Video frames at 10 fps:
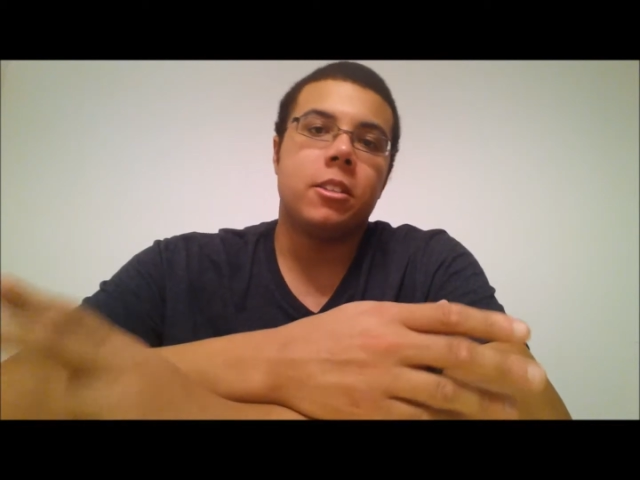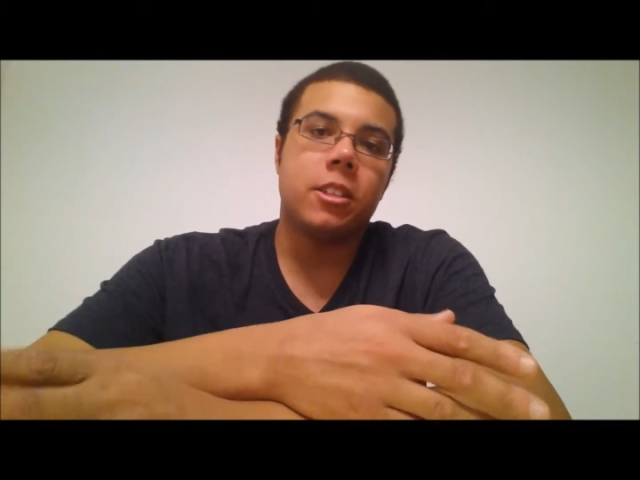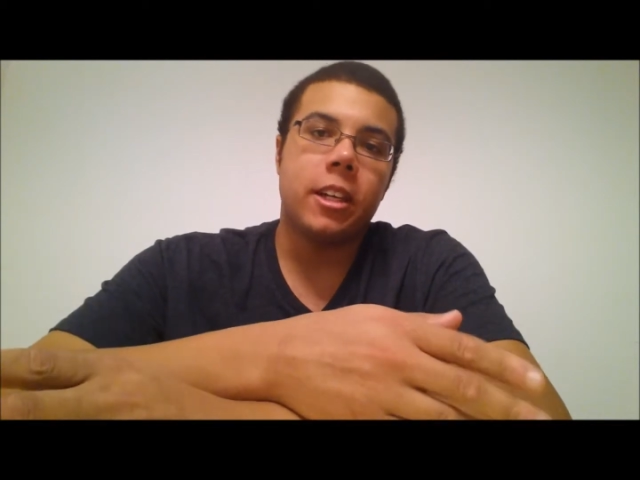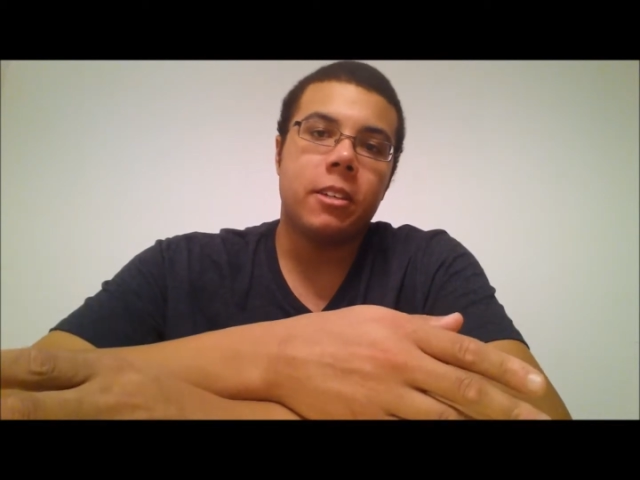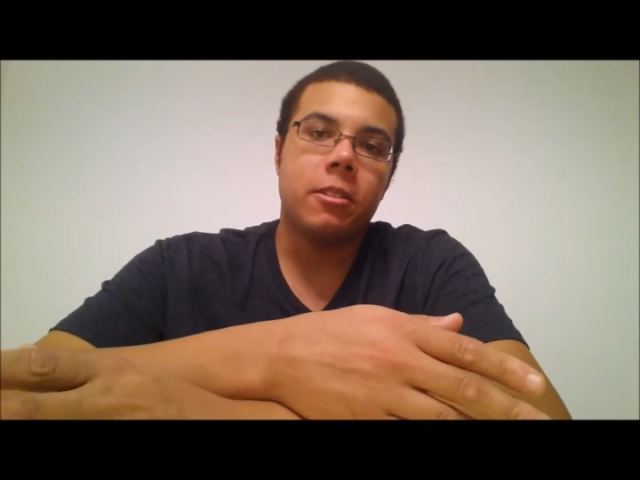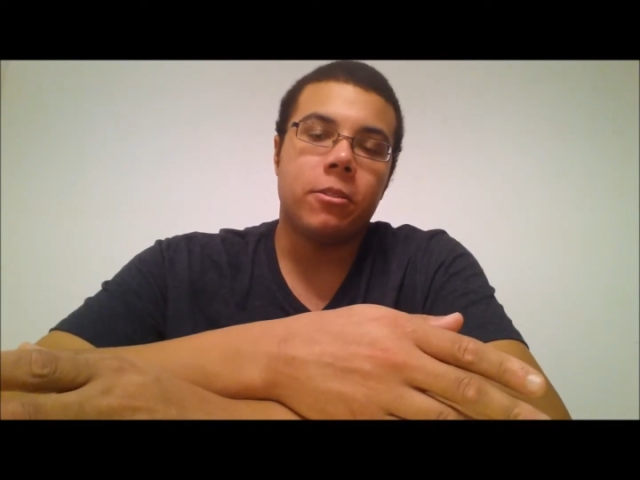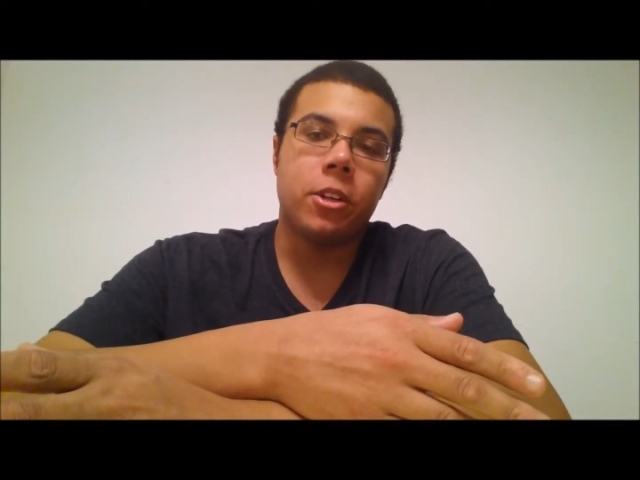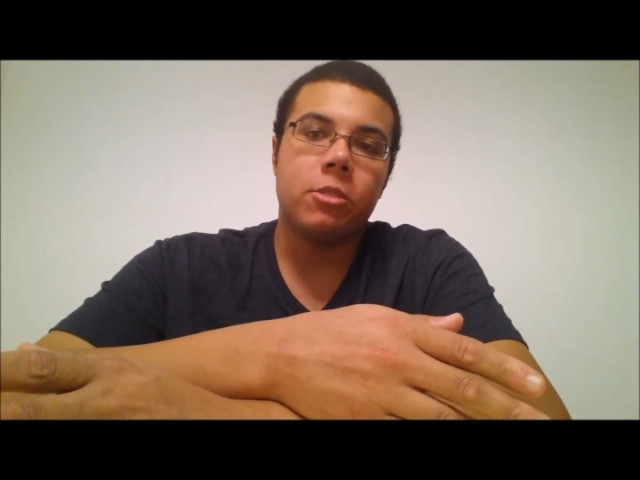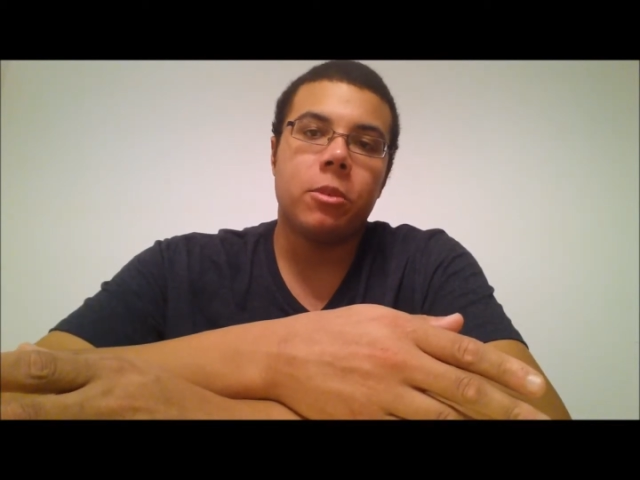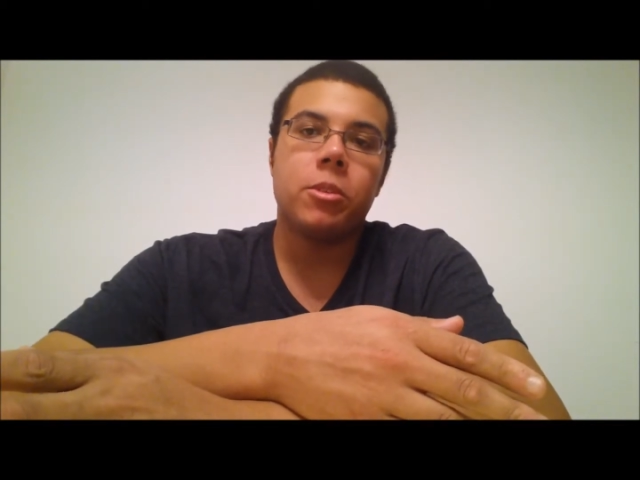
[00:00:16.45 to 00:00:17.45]
The, sec the
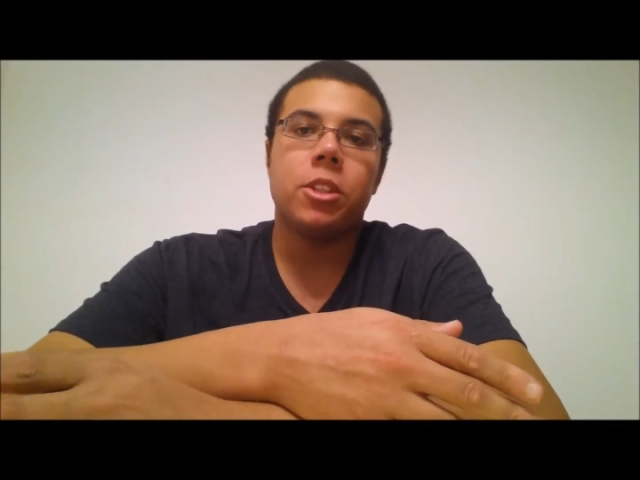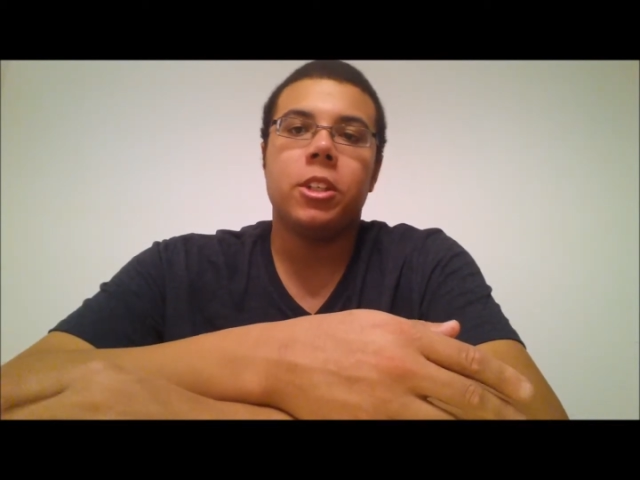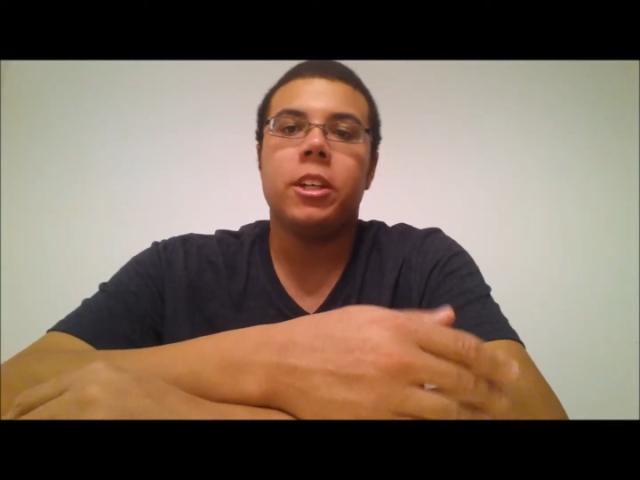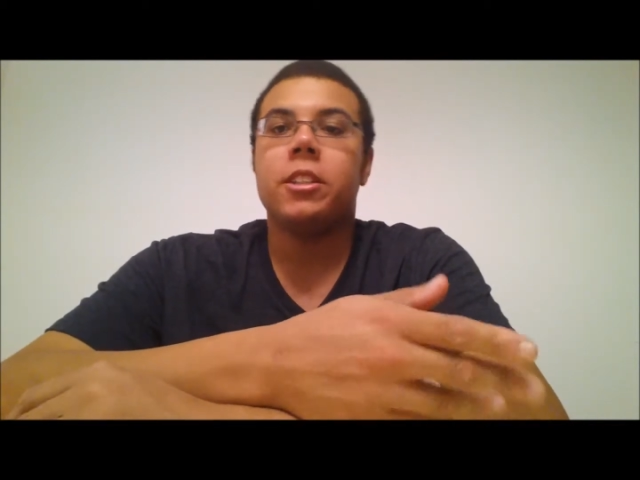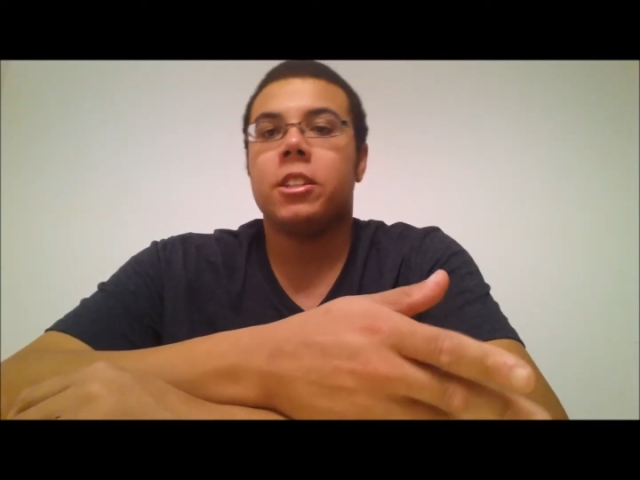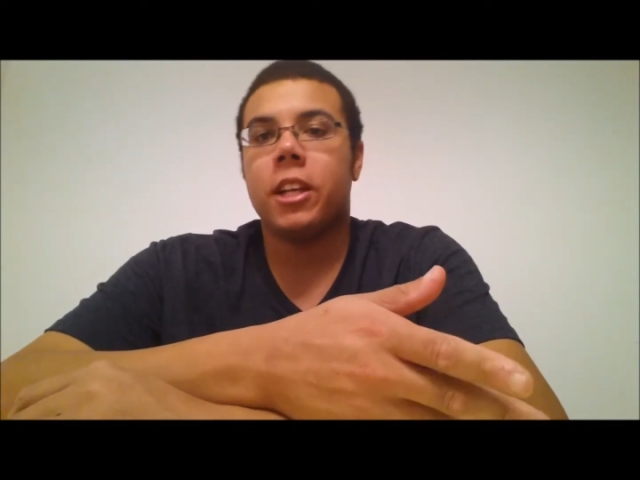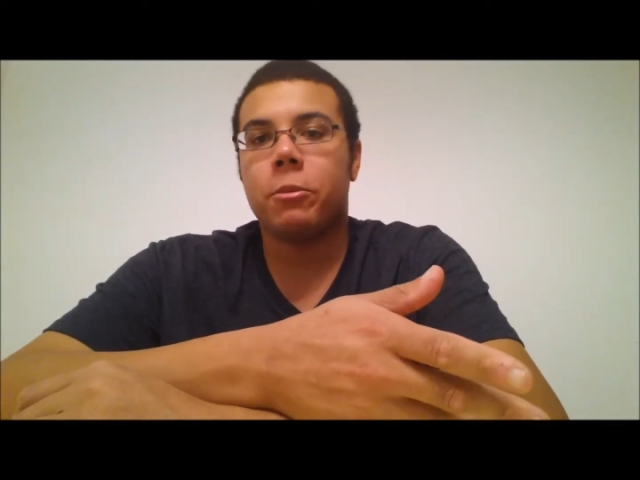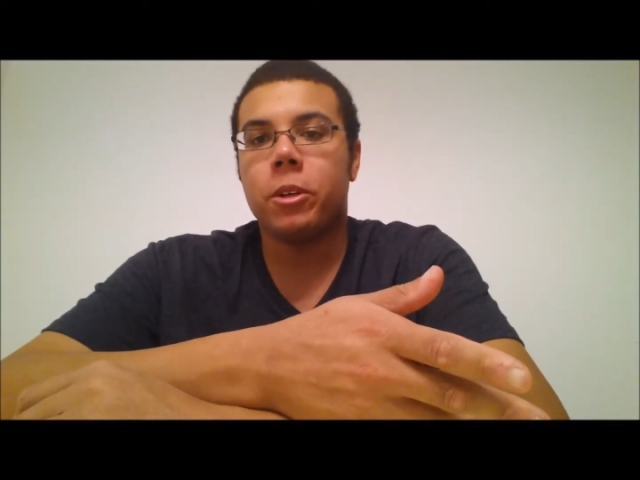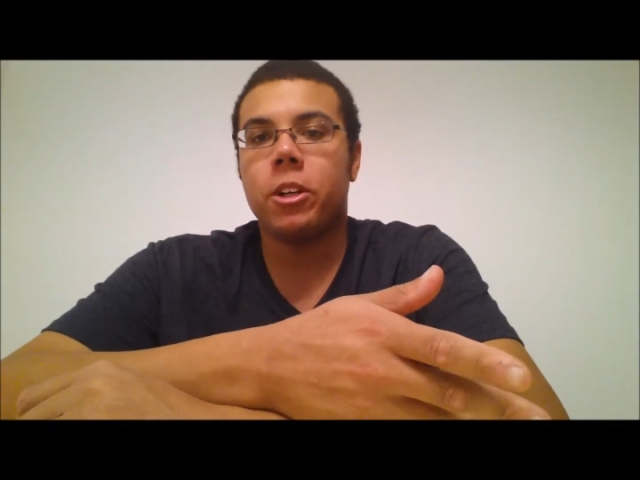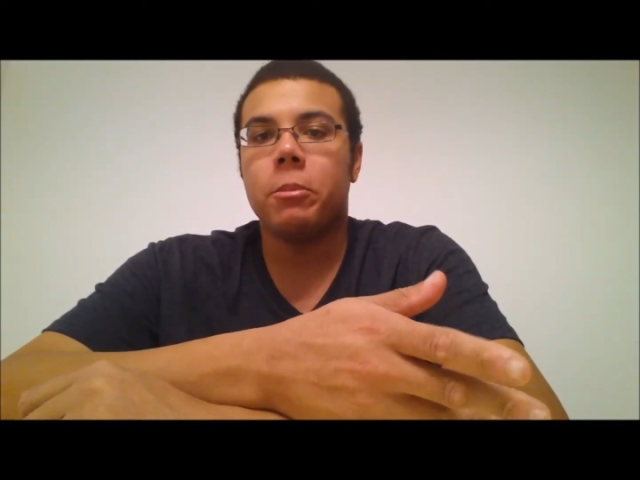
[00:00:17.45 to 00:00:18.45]
first one was good. Is the
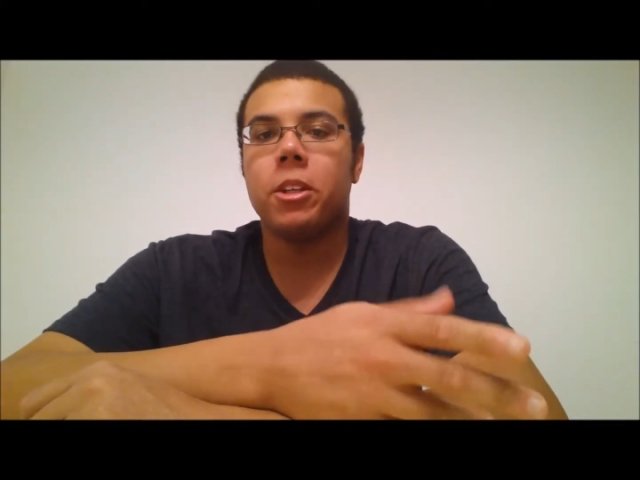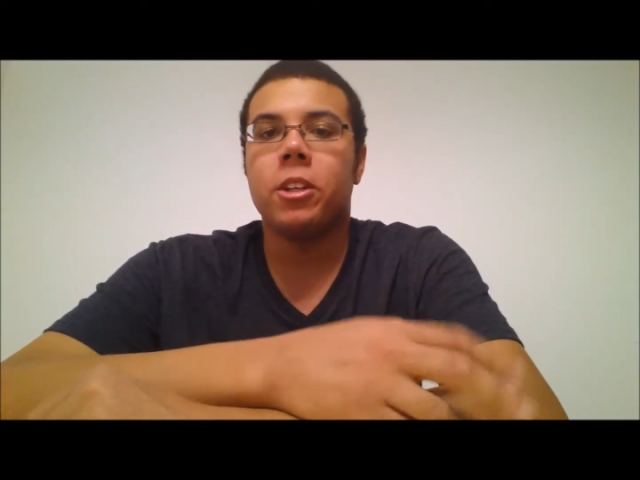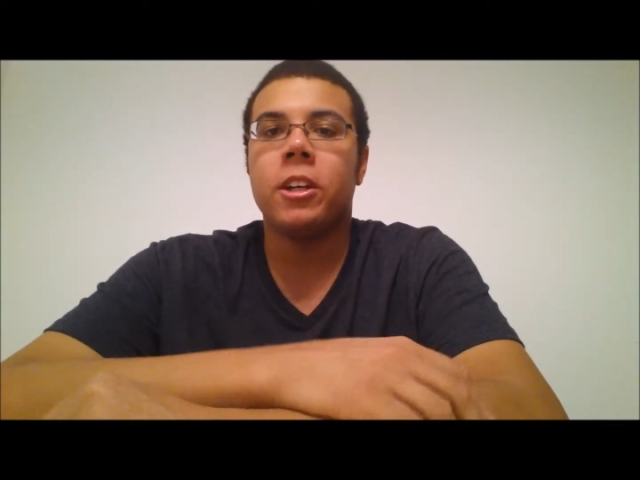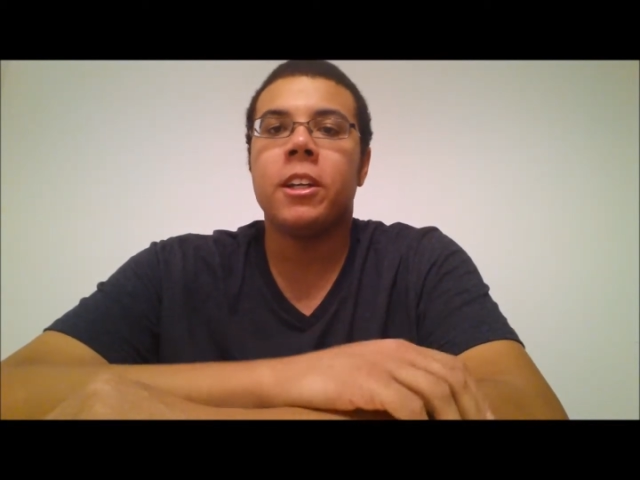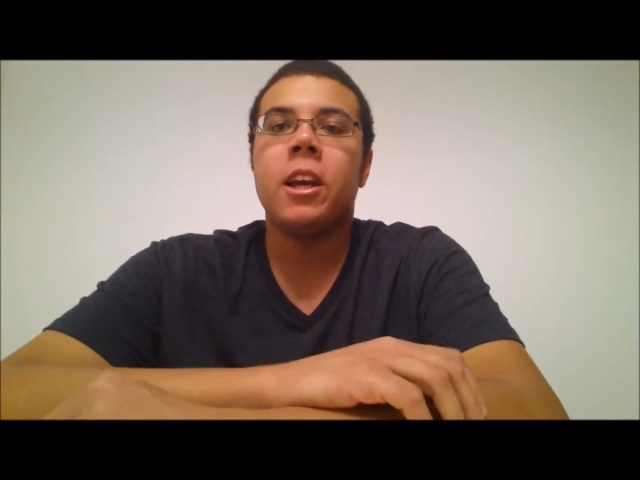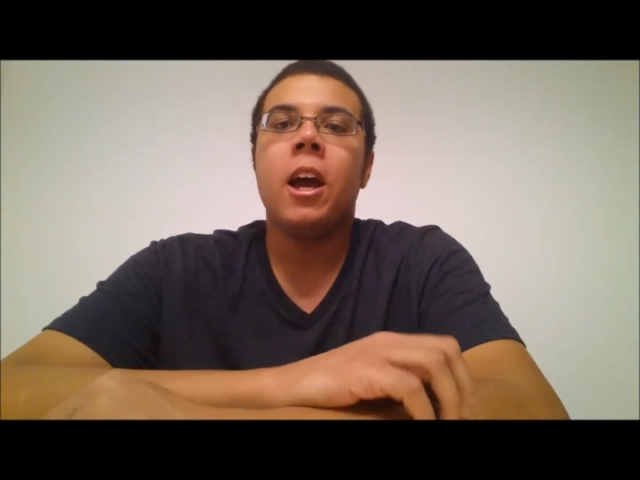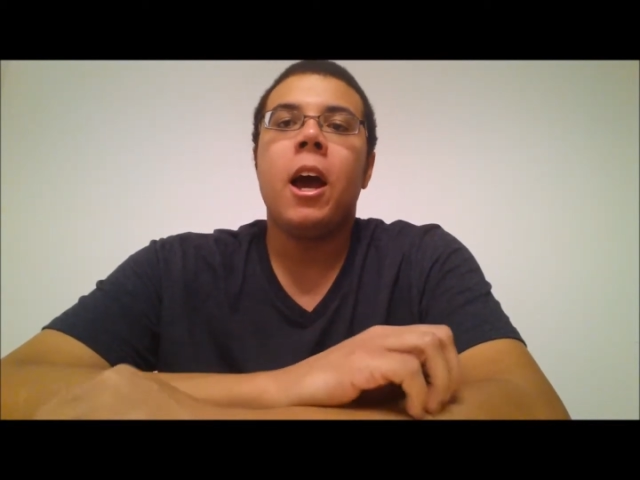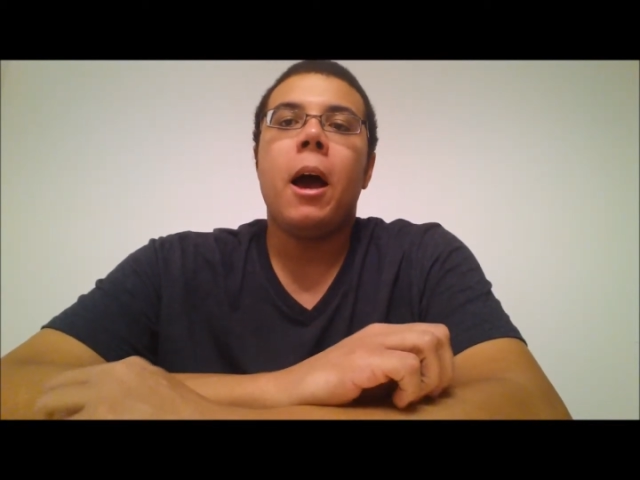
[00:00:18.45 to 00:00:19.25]
second one going to be good?